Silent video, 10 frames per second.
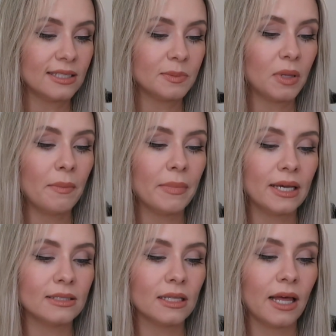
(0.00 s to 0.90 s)
this
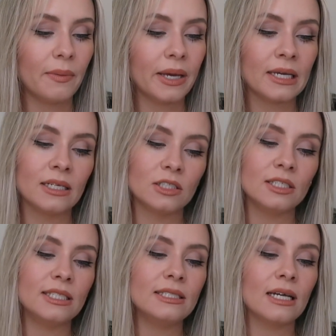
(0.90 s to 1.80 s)
plant-based lightweight
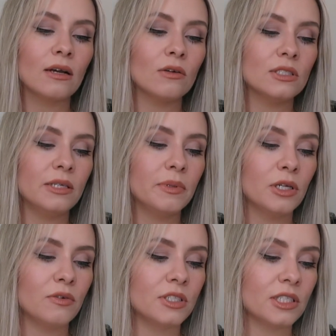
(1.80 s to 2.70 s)
conditioner detangles,
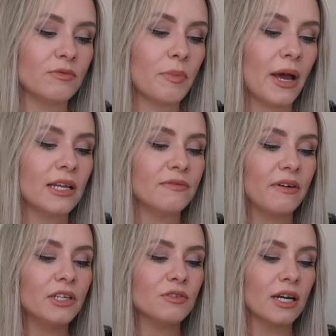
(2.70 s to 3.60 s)
deeply nourishes and repairs
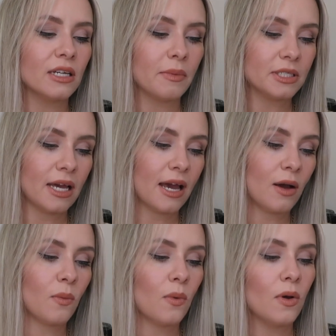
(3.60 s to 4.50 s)
very dry damaged
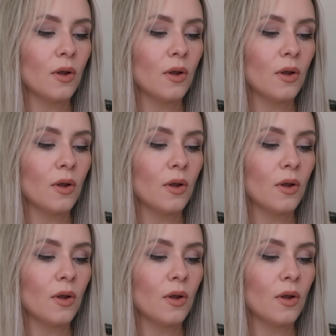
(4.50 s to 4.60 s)
hair